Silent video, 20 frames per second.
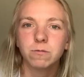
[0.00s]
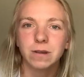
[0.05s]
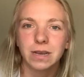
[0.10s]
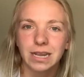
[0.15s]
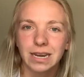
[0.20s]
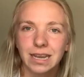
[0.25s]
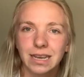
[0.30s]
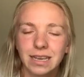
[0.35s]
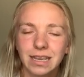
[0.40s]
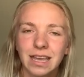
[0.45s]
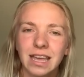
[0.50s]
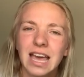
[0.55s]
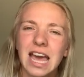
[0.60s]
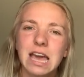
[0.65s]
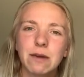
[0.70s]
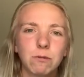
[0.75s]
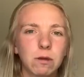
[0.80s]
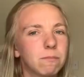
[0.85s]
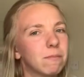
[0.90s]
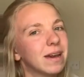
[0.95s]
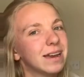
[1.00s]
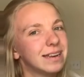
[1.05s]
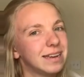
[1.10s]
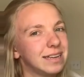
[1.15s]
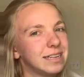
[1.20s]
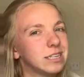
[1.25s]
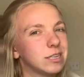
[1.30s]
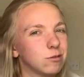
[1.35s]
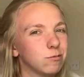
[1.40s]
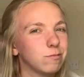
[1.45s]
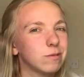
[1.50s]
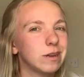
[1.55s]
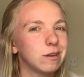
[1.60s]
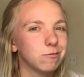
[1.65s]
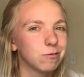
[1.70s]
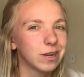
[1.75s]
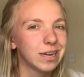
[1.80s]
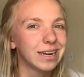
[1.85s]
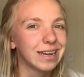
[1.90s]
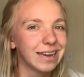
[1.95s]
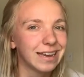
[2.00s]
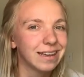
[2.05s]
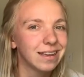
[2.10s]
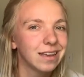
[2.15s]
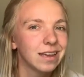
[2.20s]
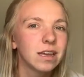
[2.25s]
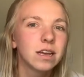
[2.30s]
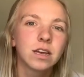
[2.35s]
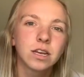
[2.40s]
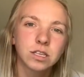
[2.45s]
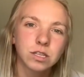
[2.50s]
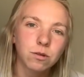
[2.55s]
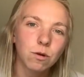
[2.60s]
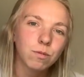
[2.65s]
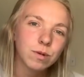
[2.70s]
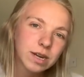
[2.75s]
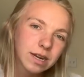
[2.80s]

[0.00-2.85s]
reading and we might need to reread it. So